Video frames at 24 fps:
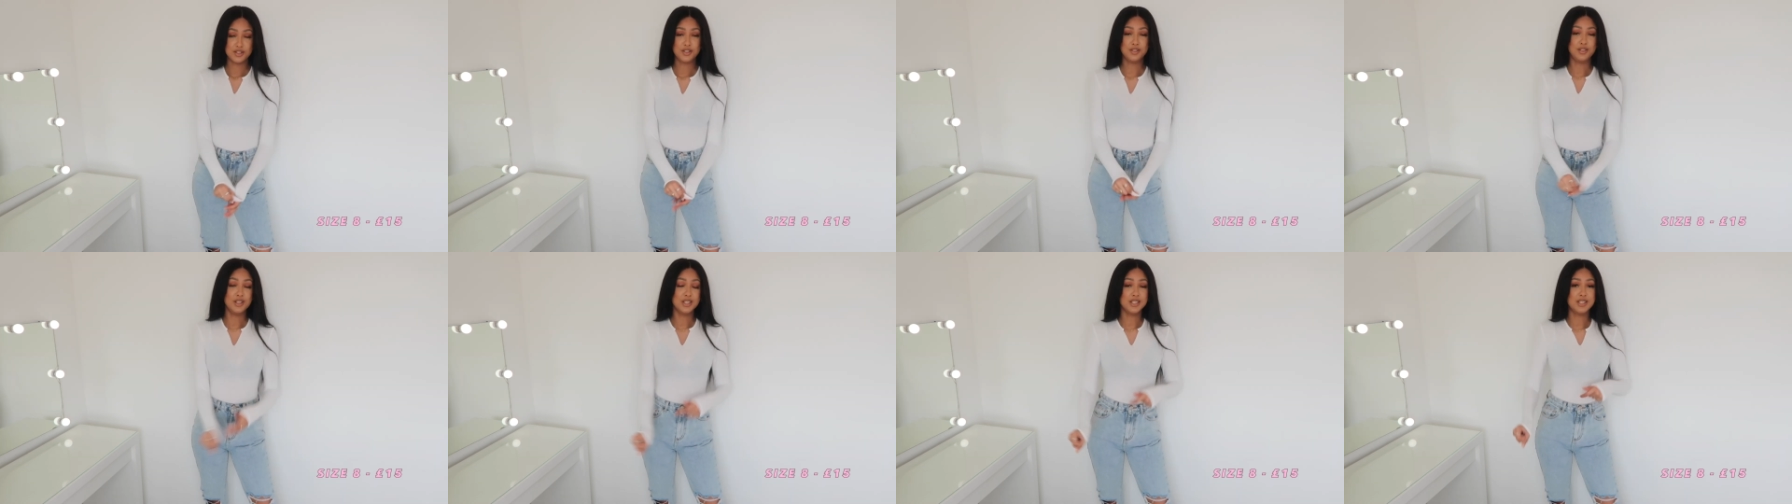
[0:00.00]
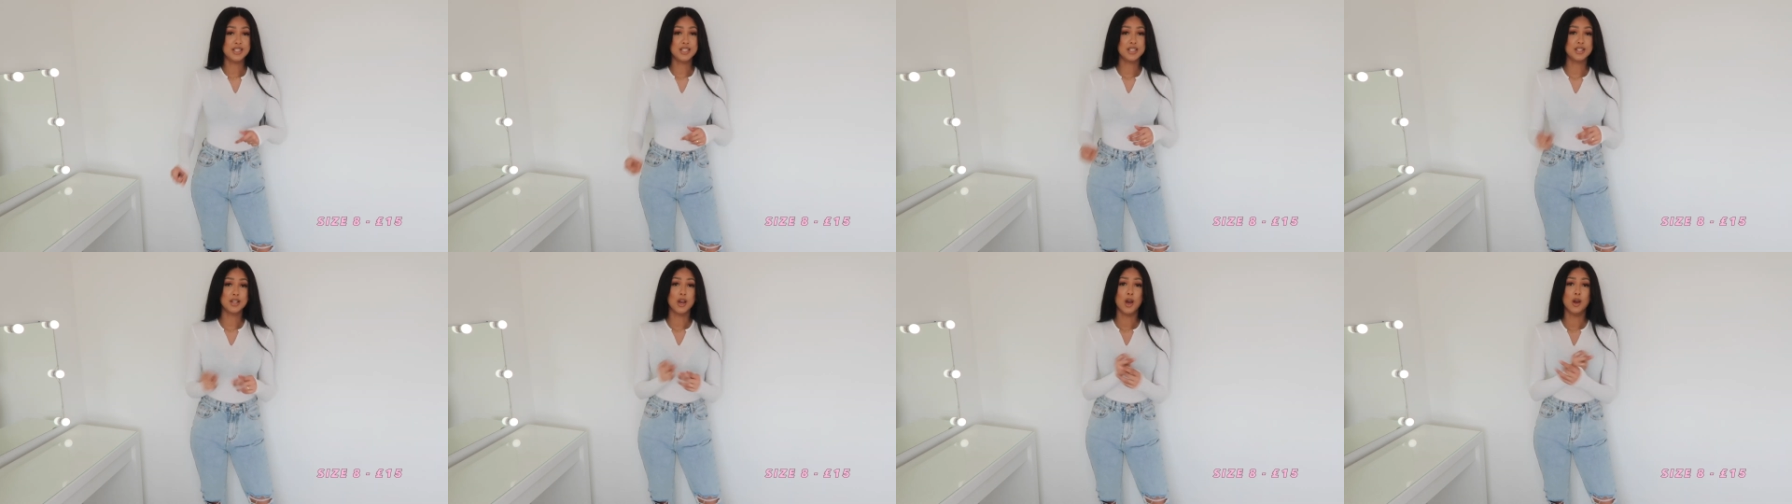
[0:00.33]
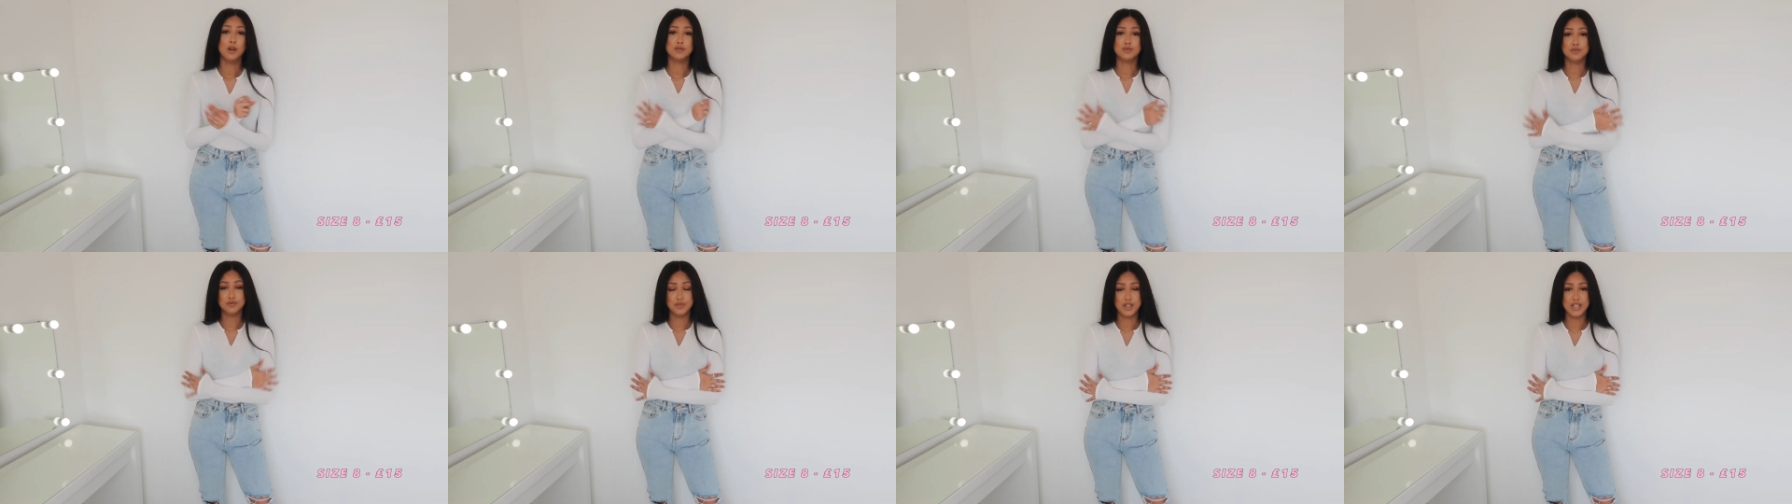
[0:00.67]
So this is
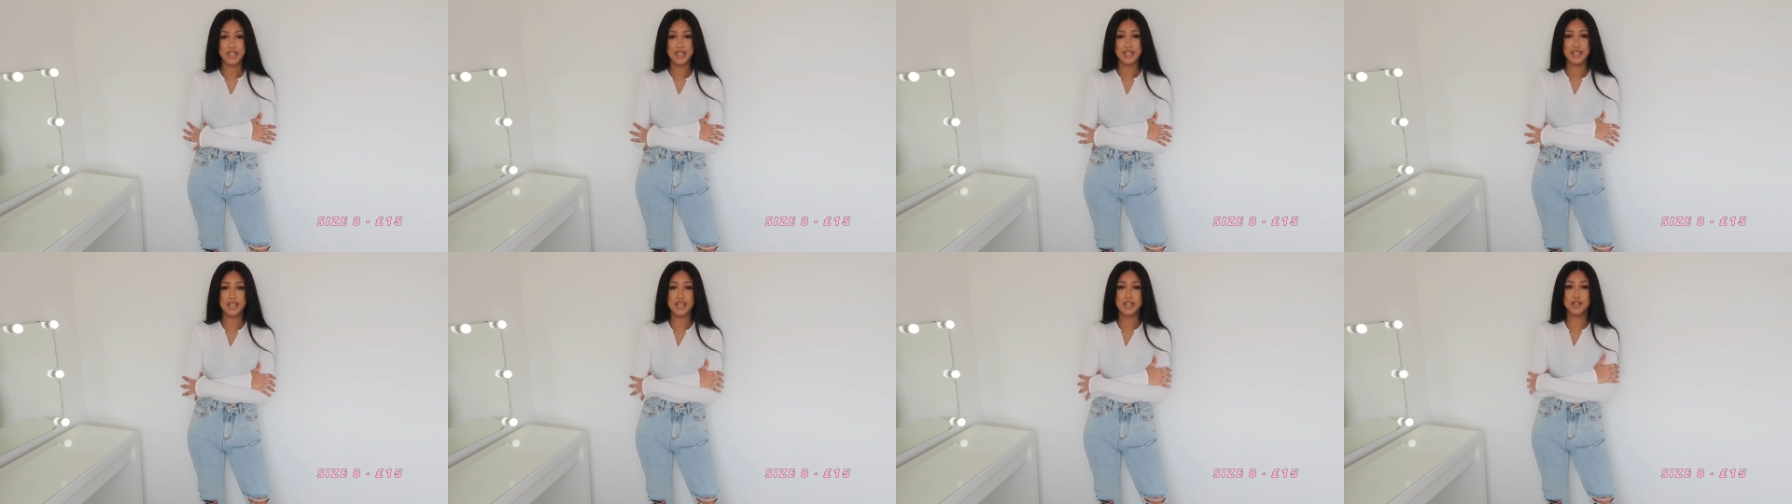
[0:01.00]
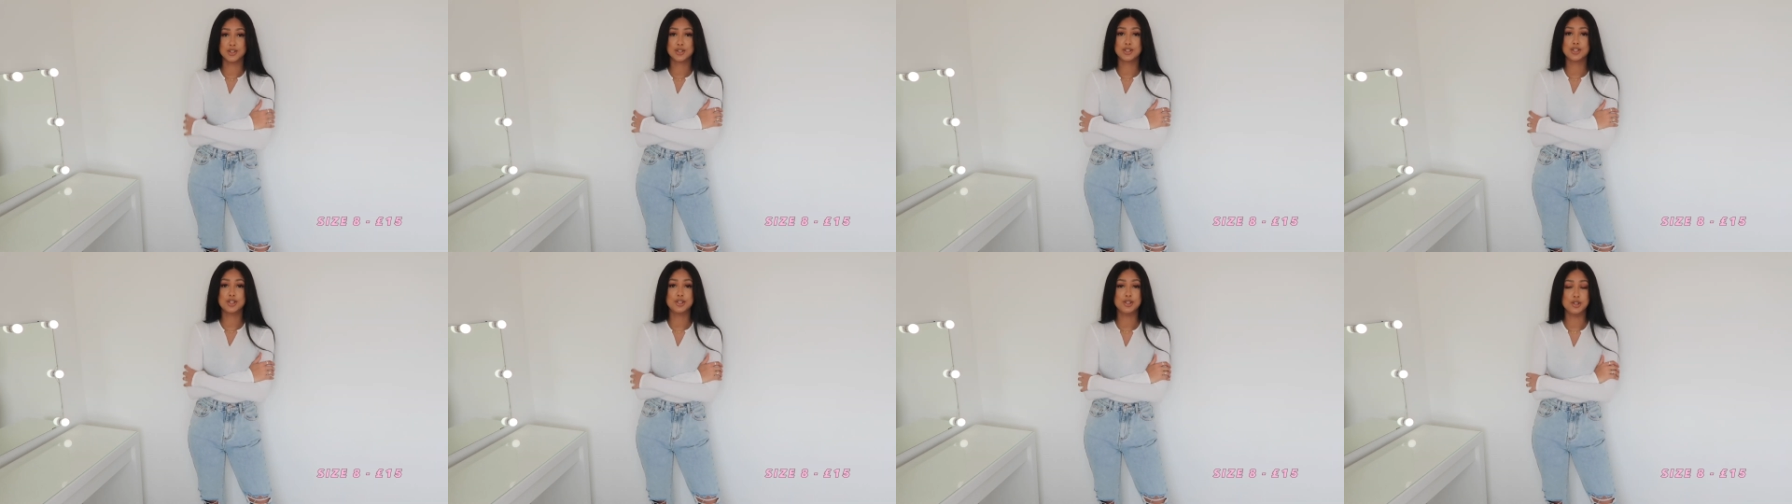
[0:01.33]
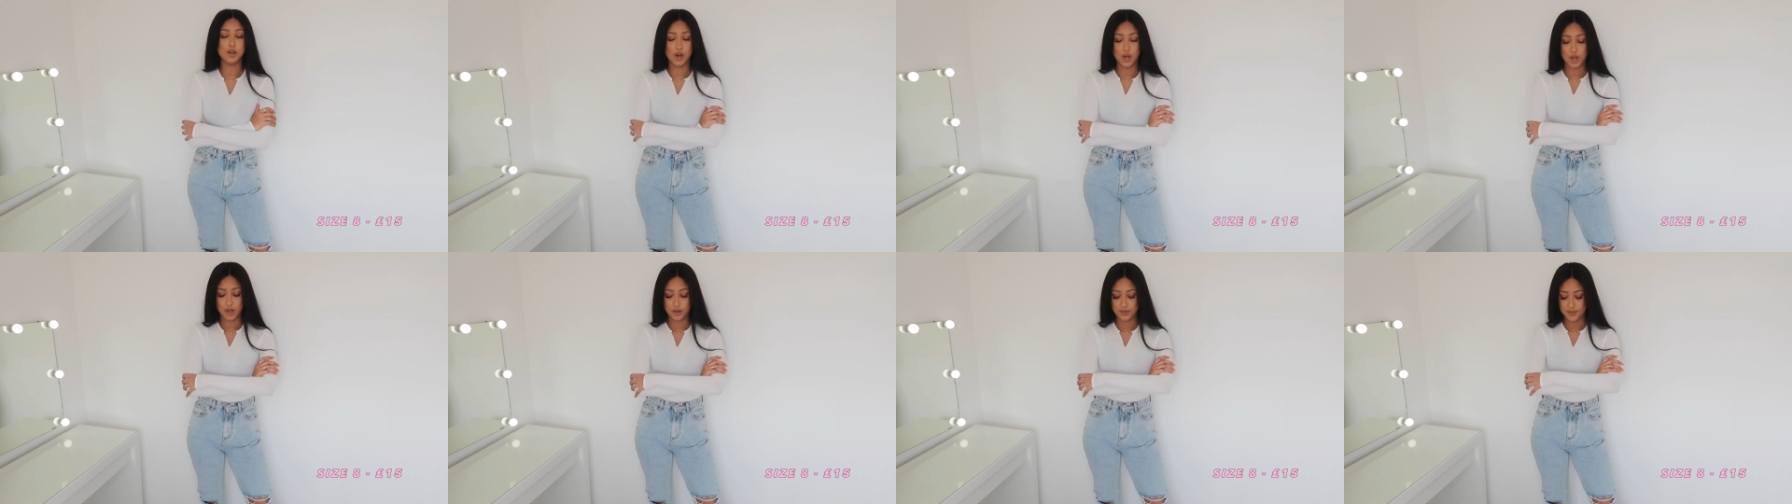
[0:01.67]
really
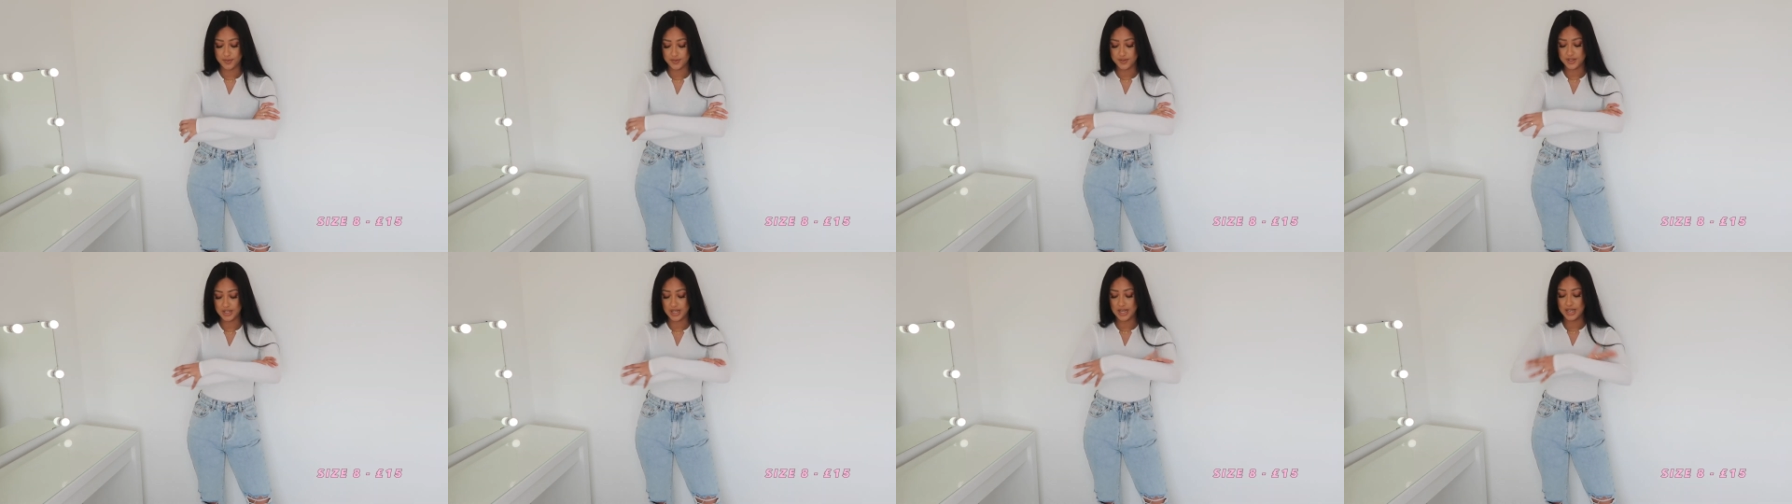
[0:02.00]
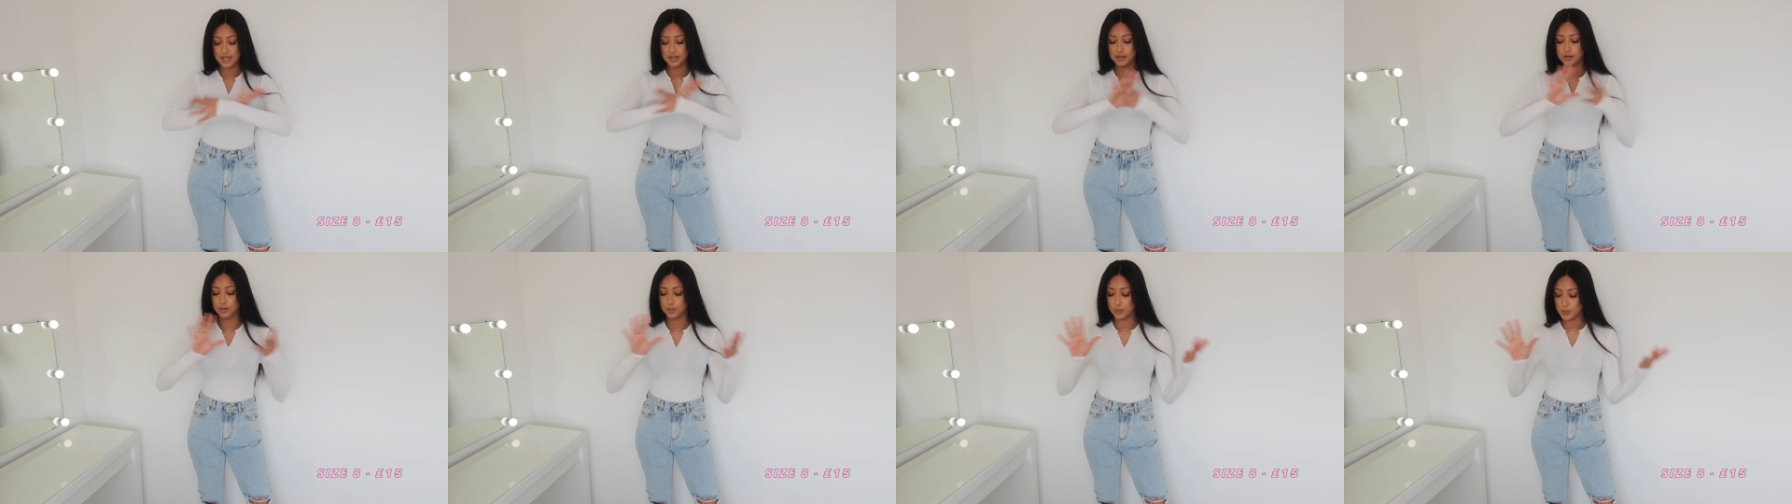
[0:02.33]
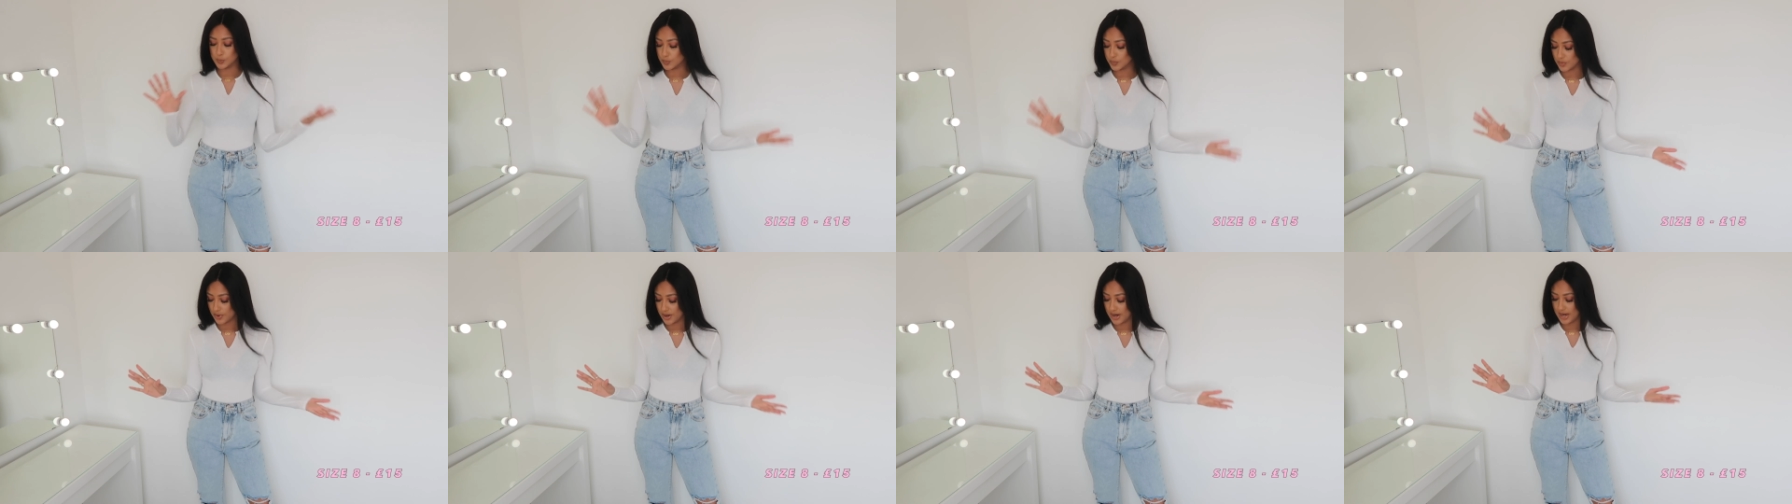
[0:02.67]
soft, it's
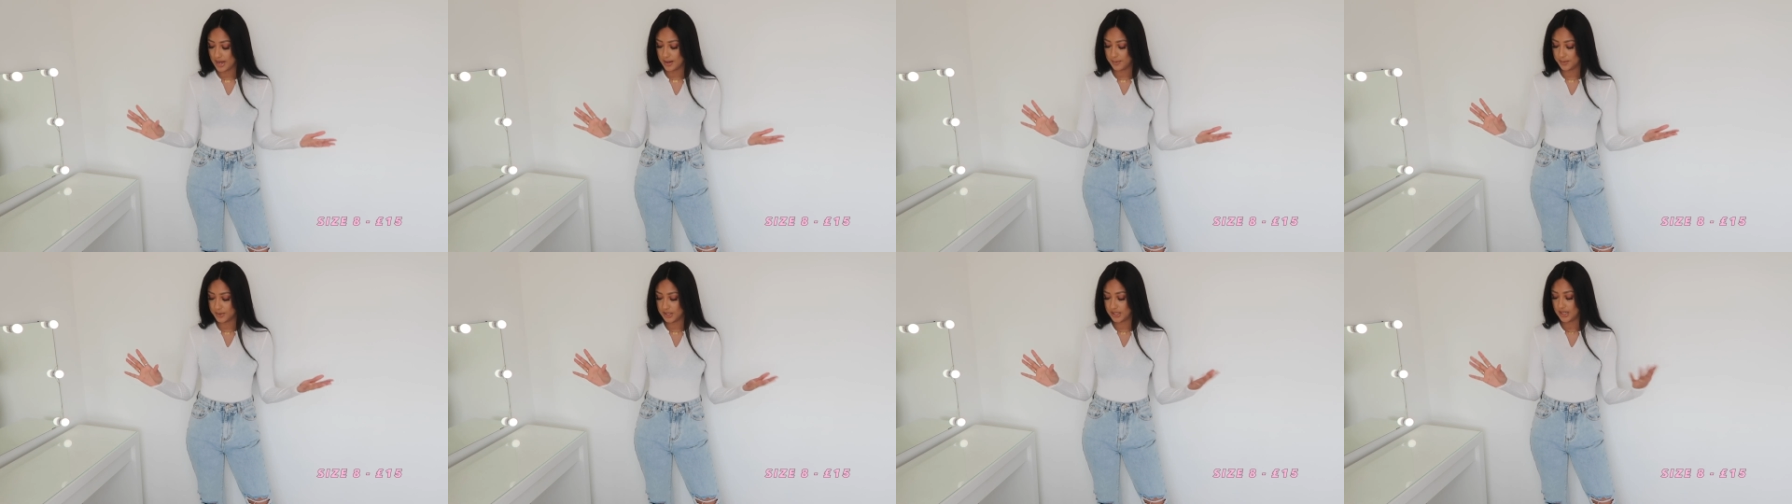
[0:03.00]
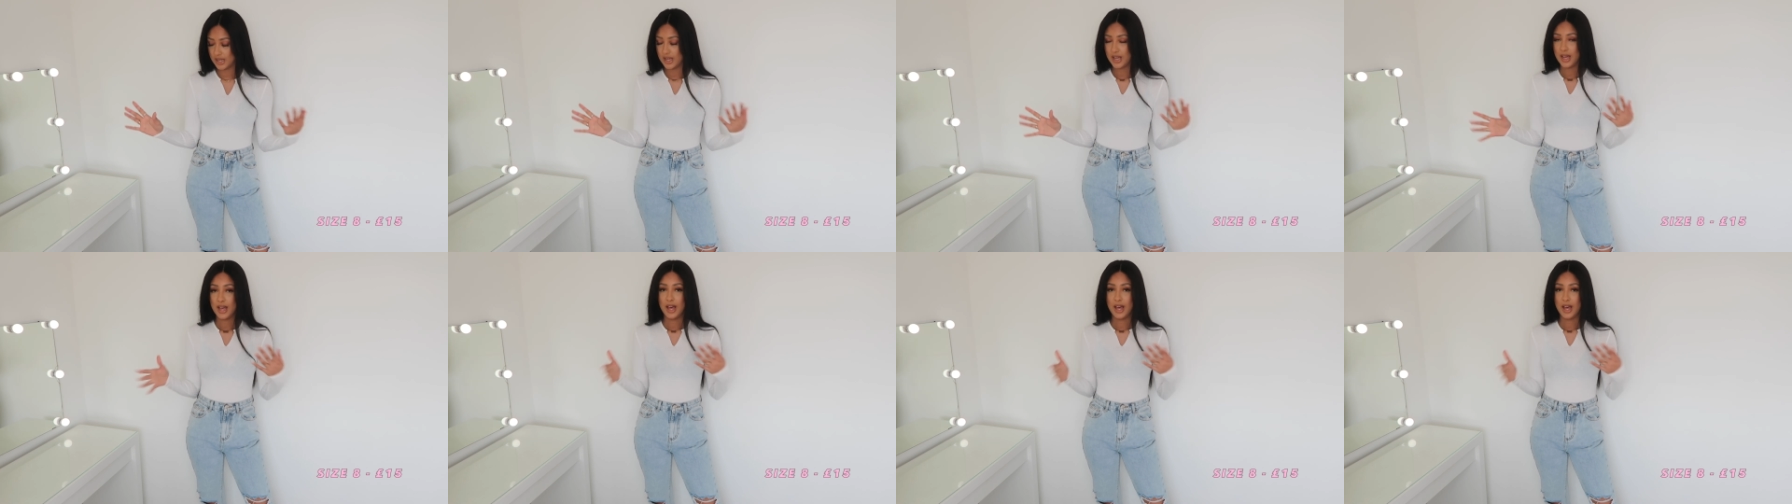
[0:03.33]
ribbed,